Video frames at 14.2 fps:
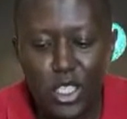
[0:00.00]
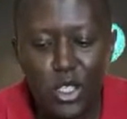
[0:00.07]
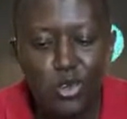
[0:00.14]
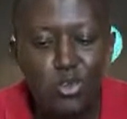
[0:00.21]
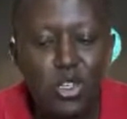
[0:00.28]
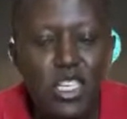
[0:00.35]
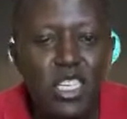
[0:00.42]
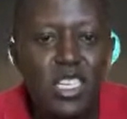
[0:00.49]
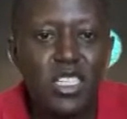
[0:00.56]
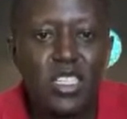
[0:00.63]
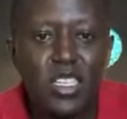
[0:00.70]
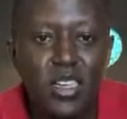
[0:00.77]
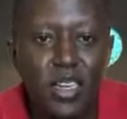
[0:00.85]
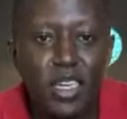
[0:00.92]
you
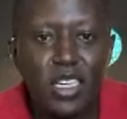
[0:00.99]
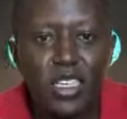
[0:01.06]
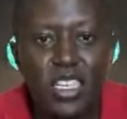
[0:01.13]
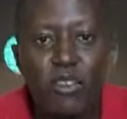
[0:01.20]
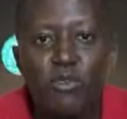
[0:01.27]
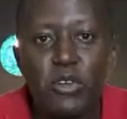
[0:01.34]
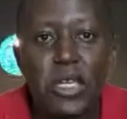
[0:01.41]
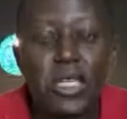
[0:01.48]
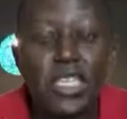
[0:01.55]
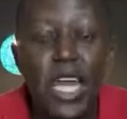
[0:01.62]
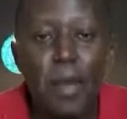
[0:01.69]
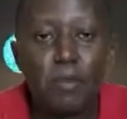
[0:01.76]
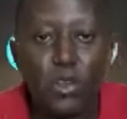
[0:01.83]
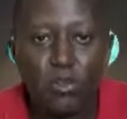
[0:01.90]
need different
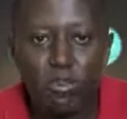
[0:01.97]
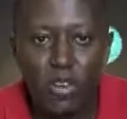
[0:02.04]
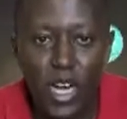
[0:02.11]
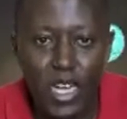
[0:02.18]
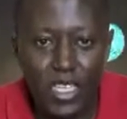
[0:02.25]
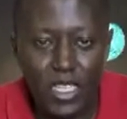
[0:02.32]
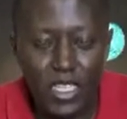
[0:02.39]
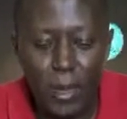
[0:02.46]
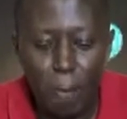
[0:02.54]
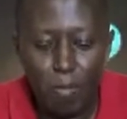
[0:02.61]
types of rice